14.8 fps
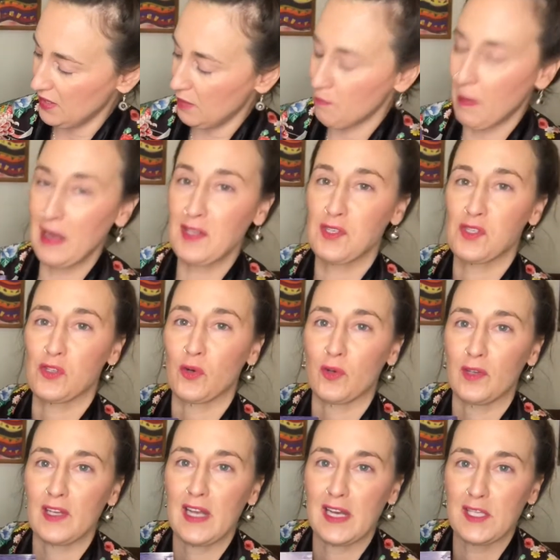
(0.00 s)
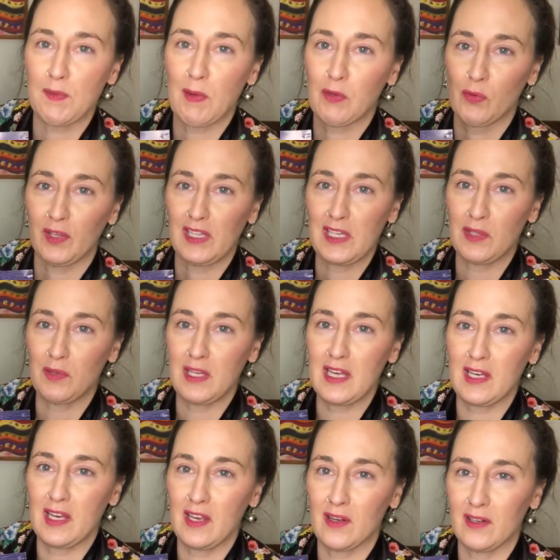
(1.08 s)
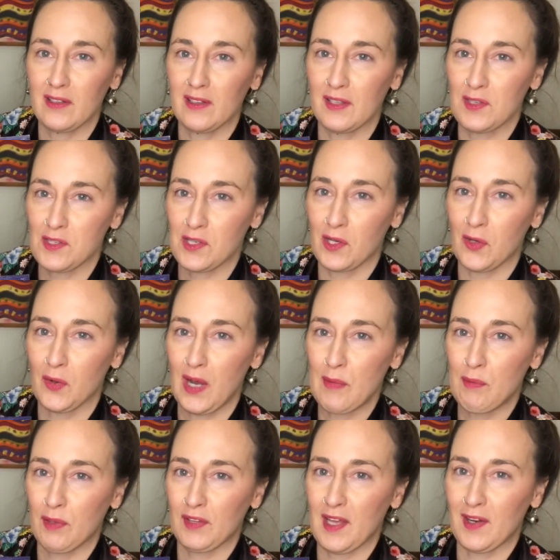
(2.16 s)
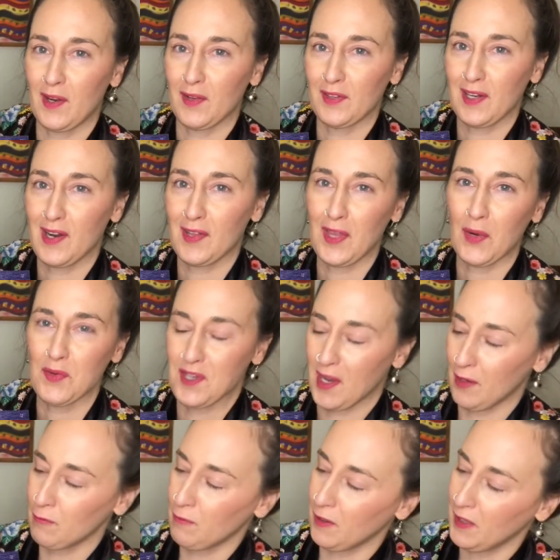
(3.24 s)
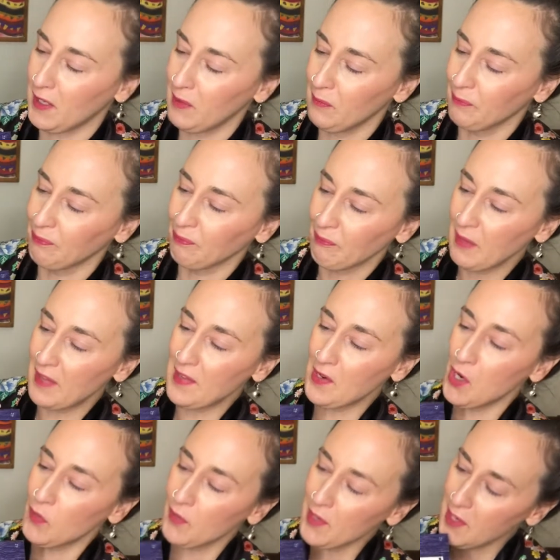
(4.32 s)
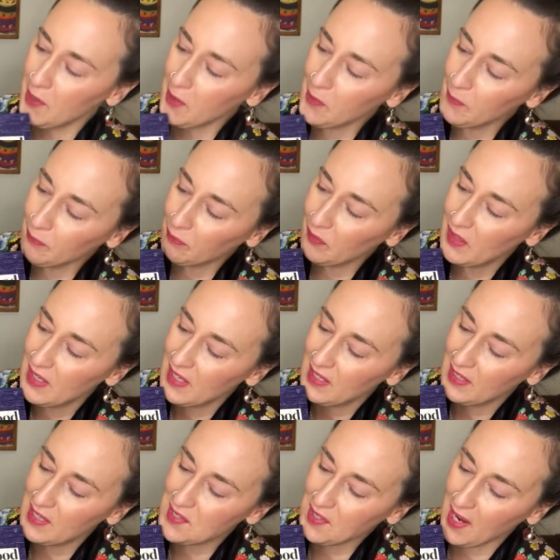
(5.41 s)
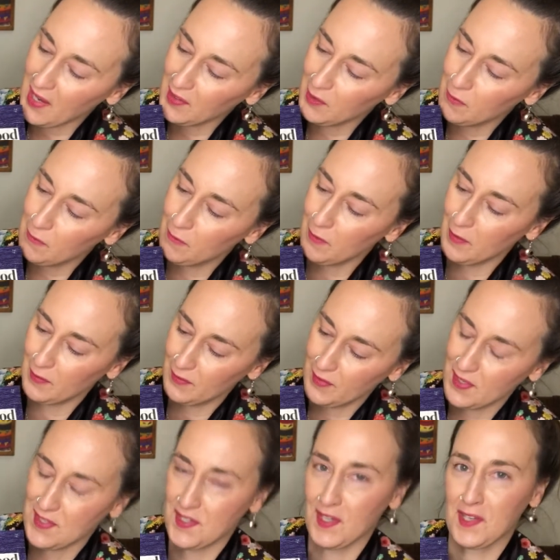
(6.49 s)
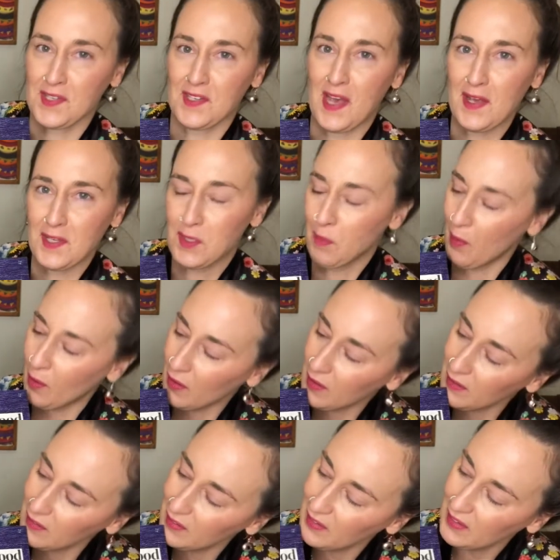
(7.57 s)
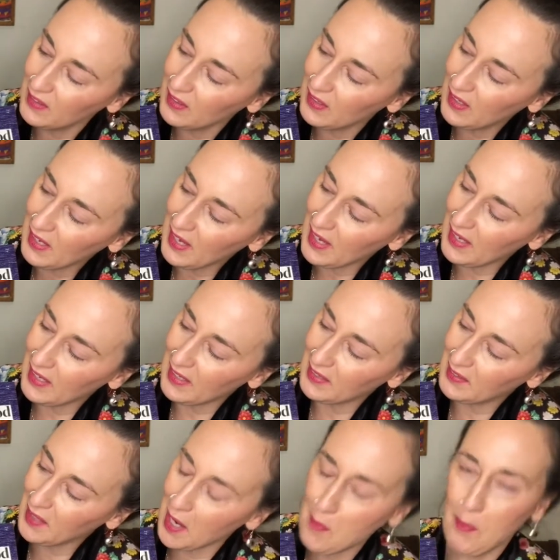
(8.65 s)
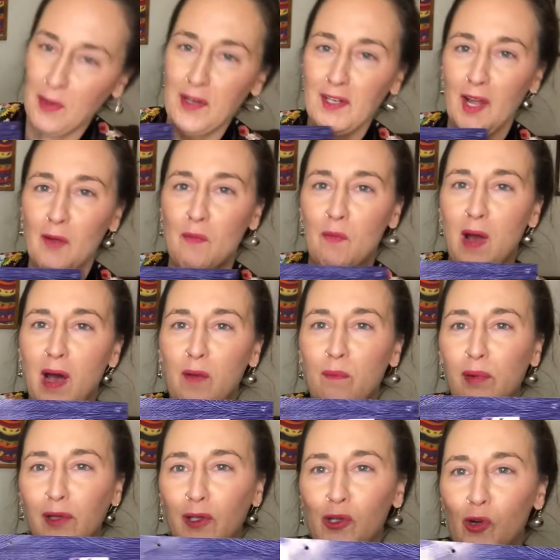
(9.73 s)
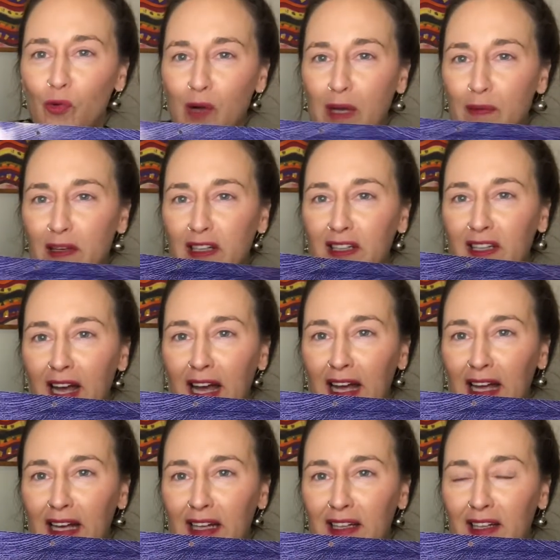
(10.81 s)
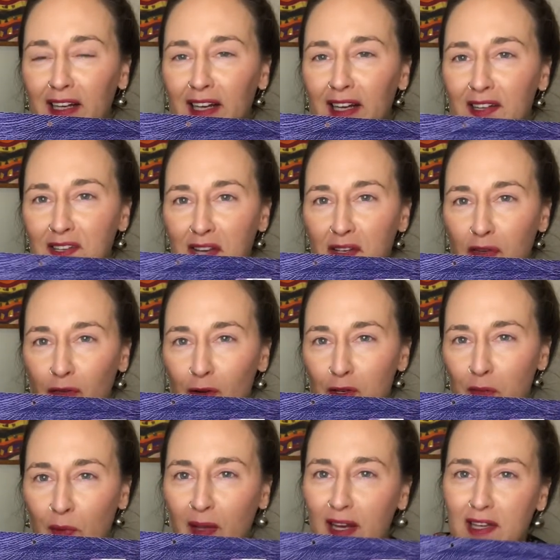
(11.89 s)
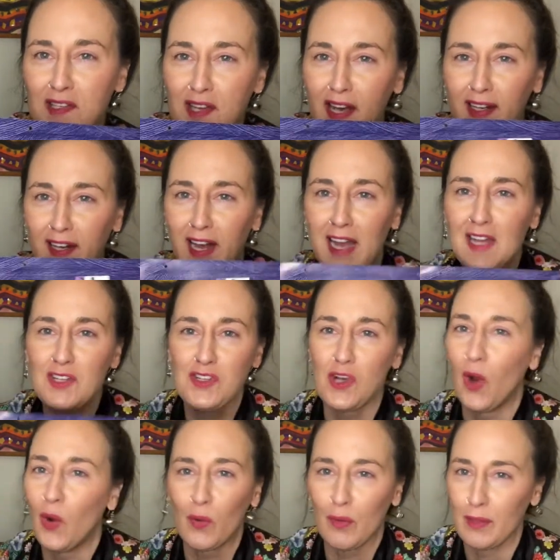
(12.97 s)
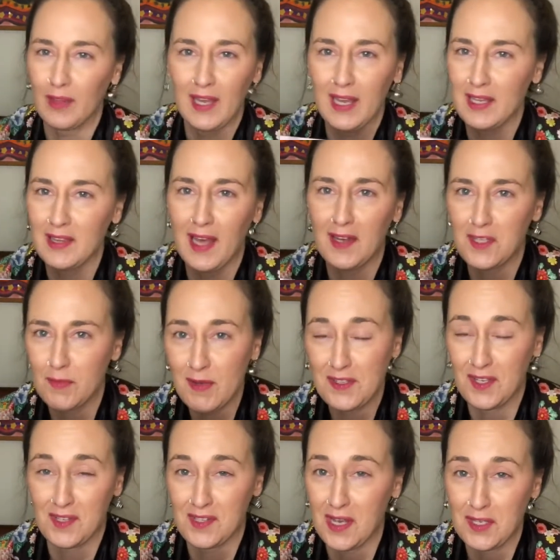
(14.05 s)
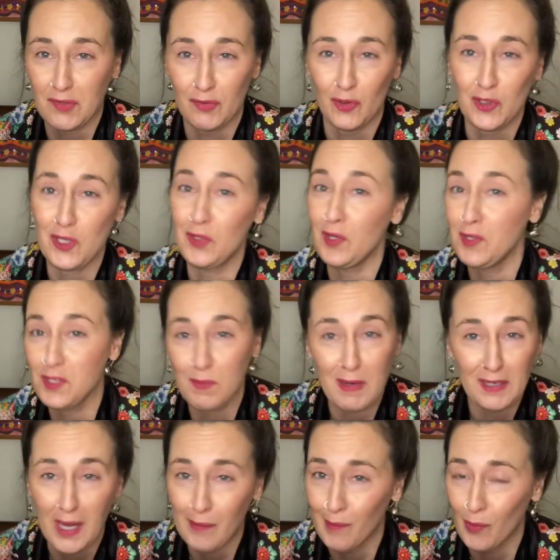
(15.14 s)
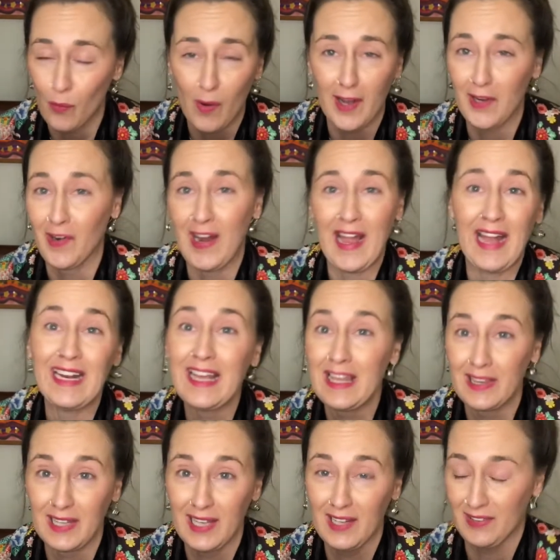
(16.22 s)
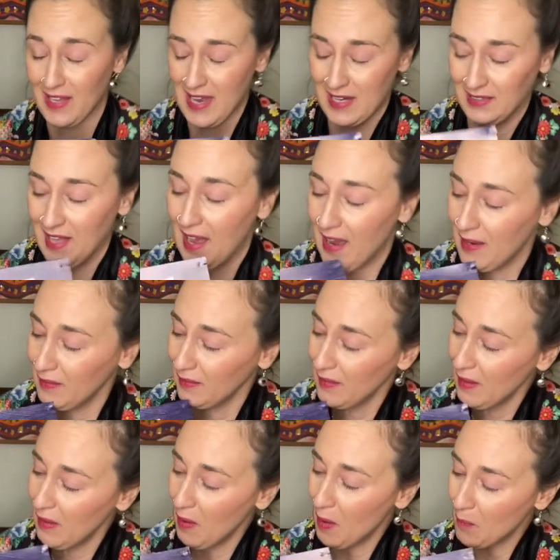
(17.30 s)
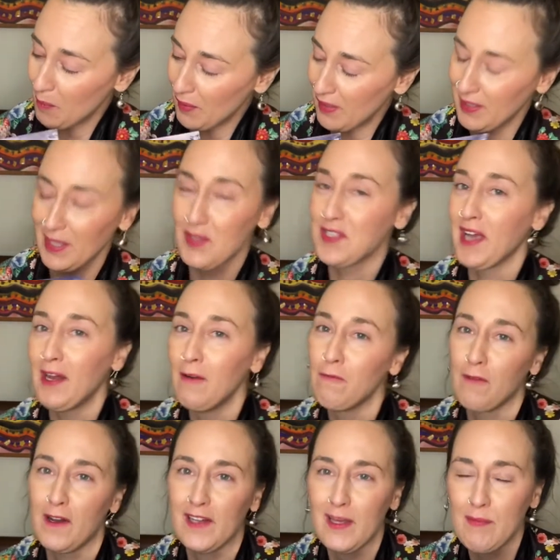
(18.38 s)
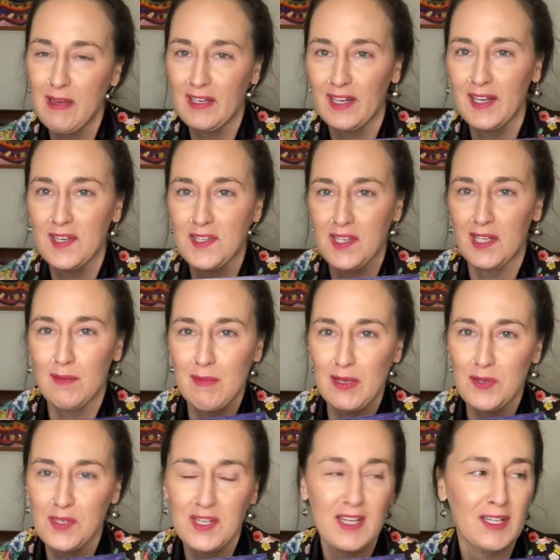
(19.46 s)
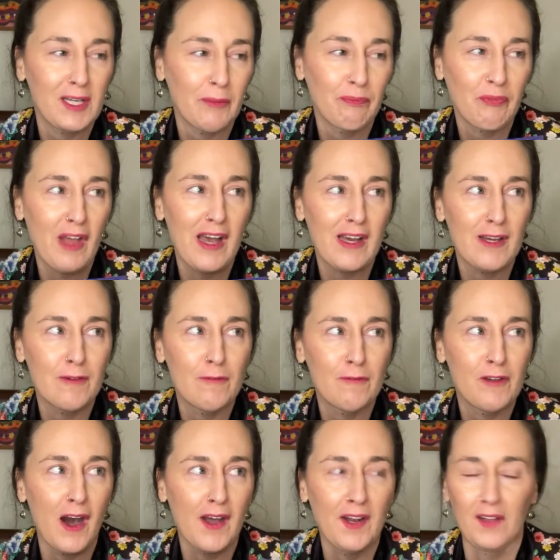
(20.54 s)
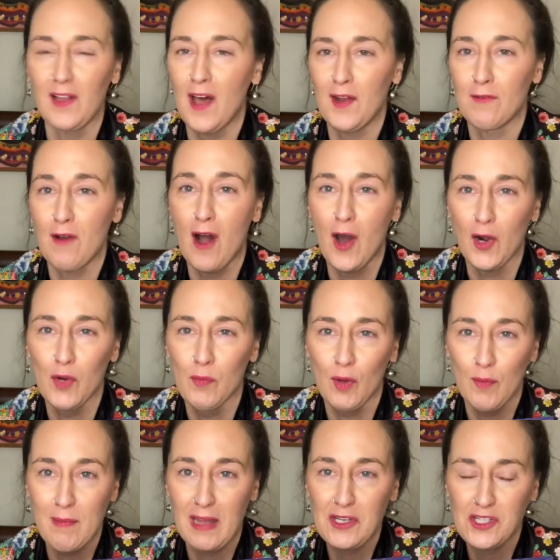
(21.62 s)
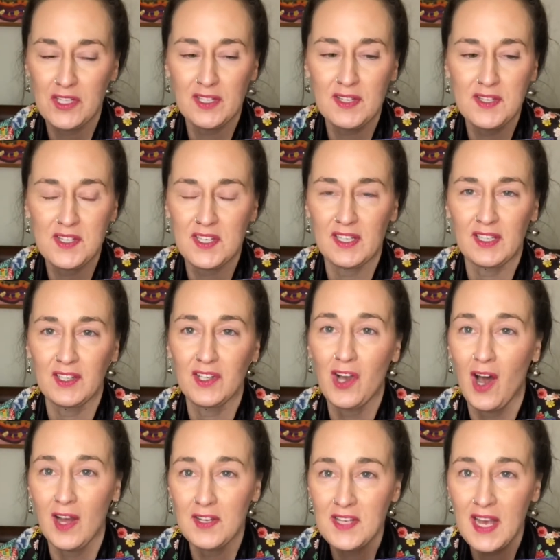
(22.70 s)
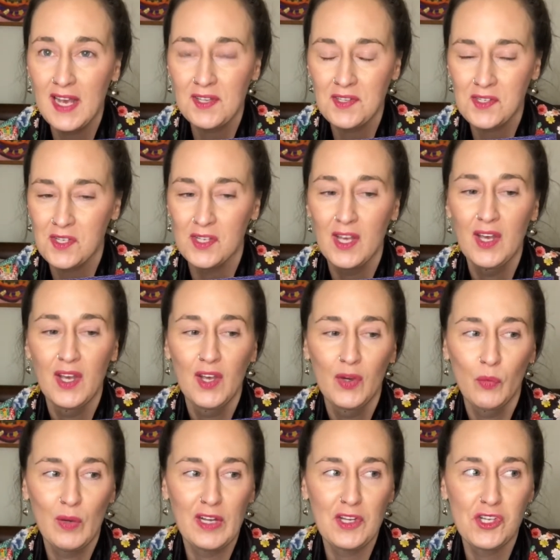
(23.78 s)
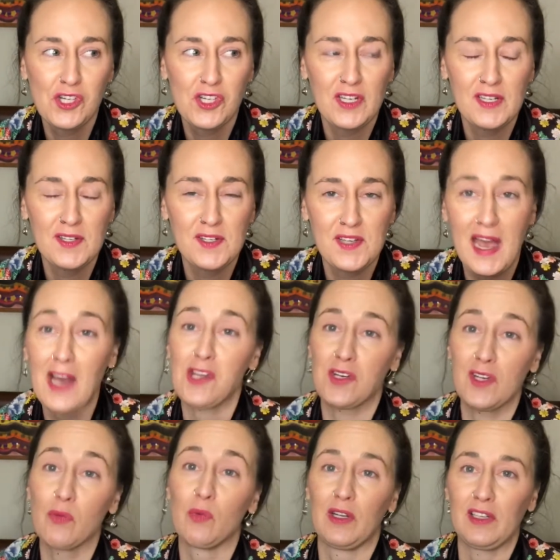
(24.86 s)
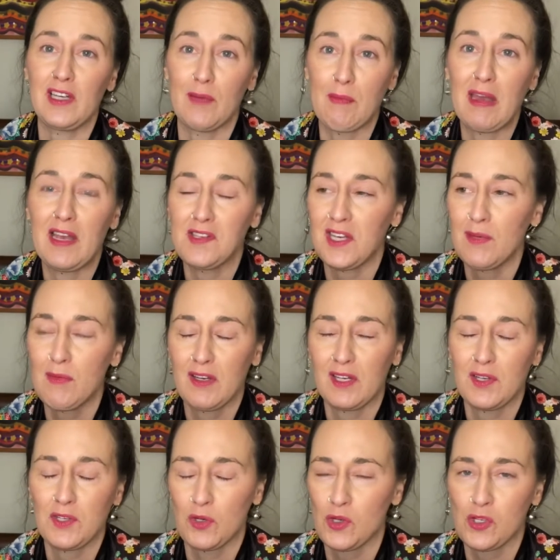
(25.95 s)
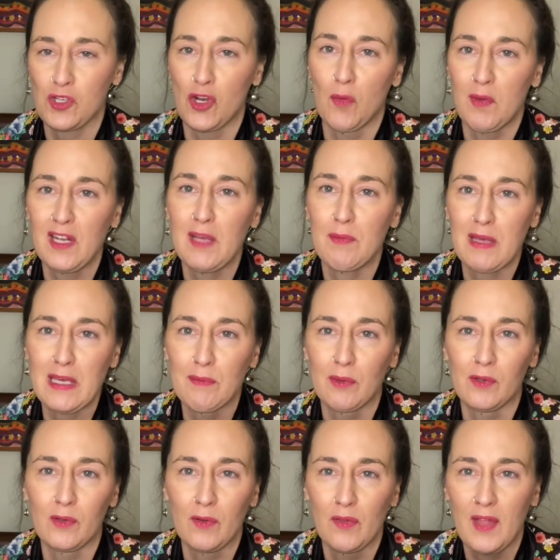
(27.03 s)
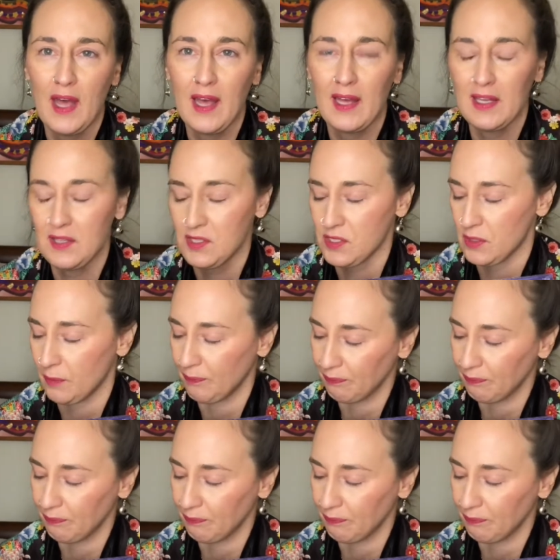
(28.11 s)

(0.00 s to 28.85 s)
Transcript: my story has been really unique here, and so I put that on there. I thought it was kind of funny. And then over here is kind of the success part. And I put a, a blue ribbon and it says first place. And I don't think that to be successful, you need to be number one or anything like that. But it's kind of funny because in music, I've gotten a lot of honorable mentions in contests, which is actually really amazing because there's so many people that